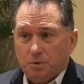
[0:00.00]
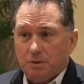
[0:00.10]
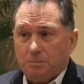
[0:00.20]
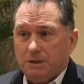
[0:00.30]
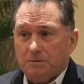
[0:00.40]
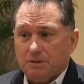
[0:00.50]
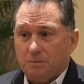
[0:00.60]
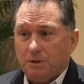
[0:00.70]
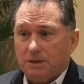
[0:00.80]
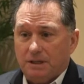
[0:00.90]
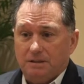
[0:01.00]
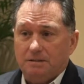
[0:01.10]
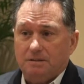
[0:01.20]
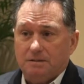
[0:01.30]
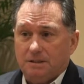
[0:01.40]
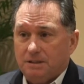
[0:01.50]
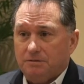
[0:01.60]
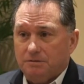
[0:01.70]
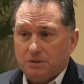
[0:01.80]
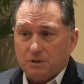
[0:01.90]
whether it be someone that could
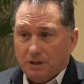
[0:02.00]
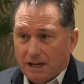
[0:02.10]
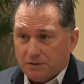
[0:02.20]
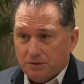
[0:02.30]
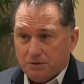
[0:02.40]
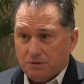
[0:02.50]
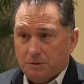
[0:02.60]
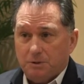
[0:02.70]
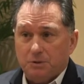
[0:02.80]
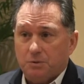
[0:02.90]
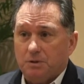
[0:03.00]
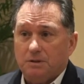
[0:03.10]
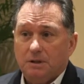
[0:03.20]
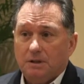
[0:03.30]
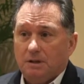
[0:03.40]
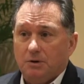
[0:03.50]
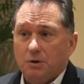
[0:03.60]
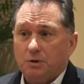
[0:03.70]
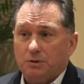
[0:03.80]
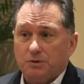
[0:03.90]
give physical access to something to a, a
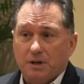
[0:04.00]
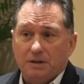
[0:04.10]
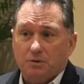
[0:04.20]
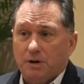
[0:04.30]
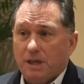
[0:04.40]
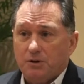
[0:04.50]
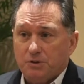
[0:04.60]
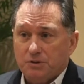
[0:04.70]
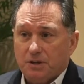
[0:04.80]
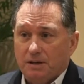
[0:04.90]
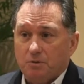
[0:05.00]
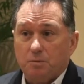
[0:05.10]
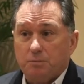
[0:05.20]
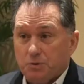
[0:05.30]
nuclear site or an energy site, or